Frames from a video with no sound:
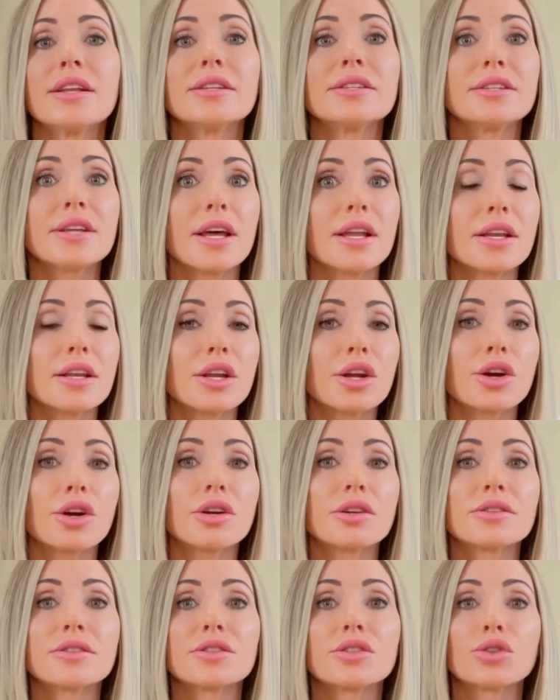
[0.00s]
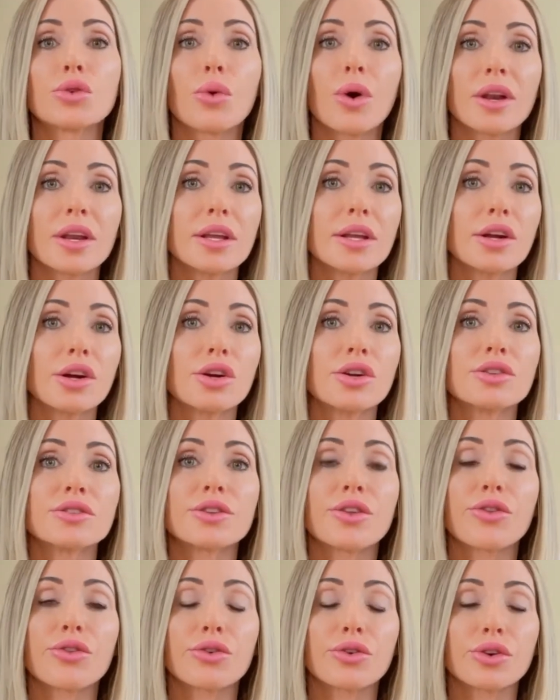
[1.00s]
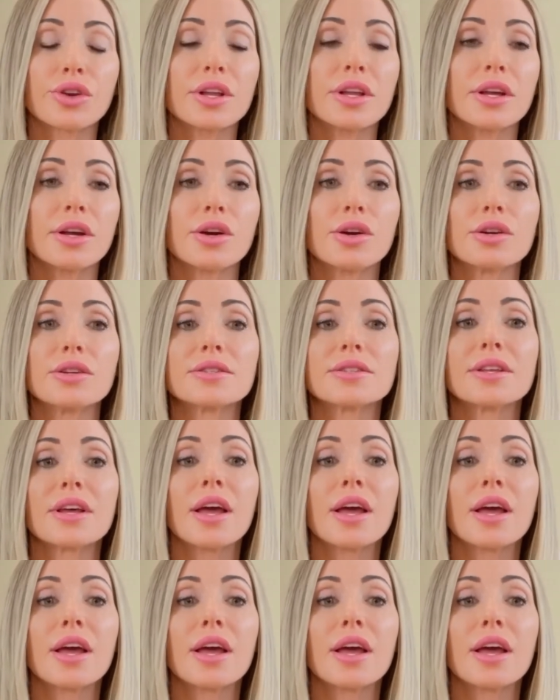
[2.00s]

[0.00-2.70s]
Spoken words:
10 years, 20 years, 30 years.